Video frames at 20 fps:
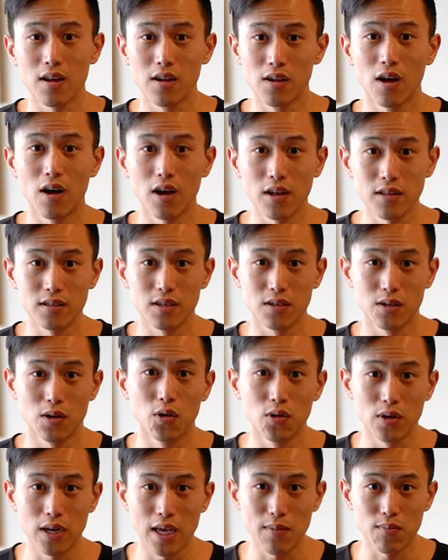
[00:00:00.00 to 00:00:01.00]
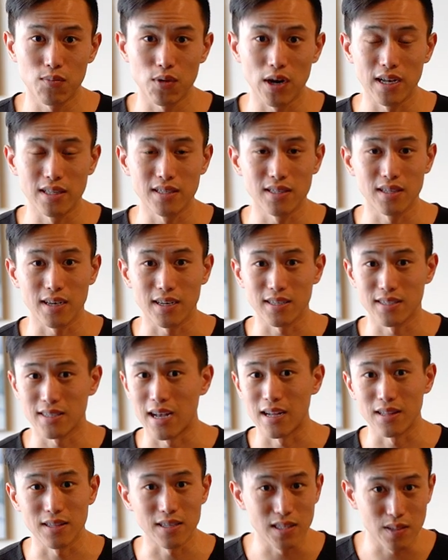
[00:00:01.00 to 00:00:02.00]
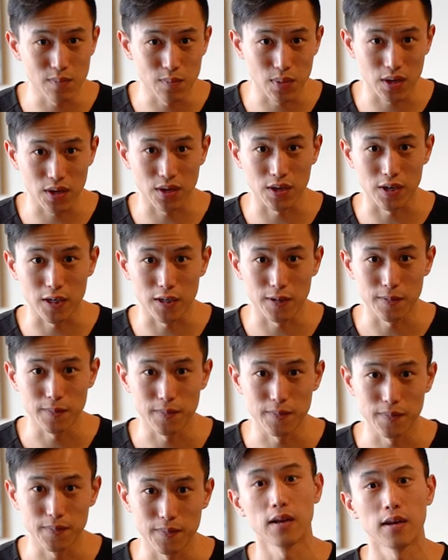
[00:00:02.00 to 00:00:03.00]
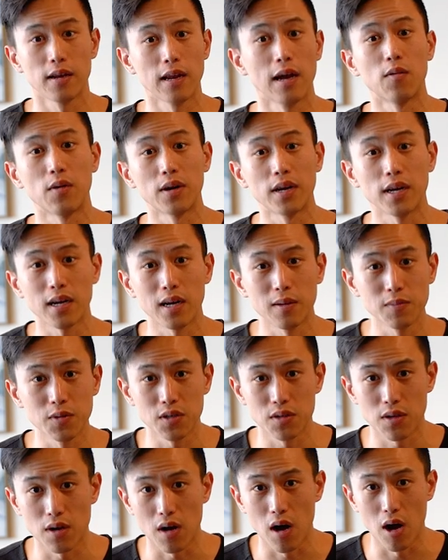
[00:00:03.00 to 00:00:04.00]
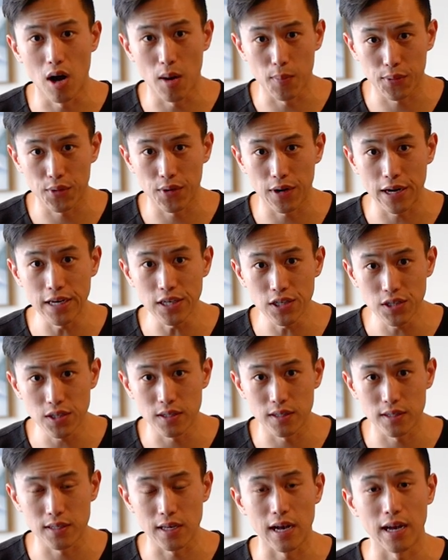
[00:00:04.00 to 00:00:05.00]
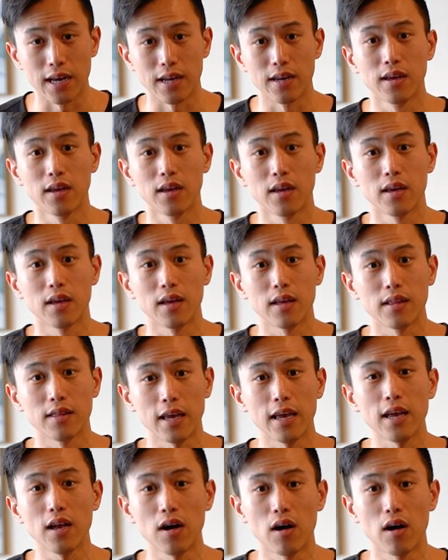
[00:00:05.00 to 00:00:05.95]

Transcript: not the no-name brands like Sally's Burger. Now, when it comes to the operation side, they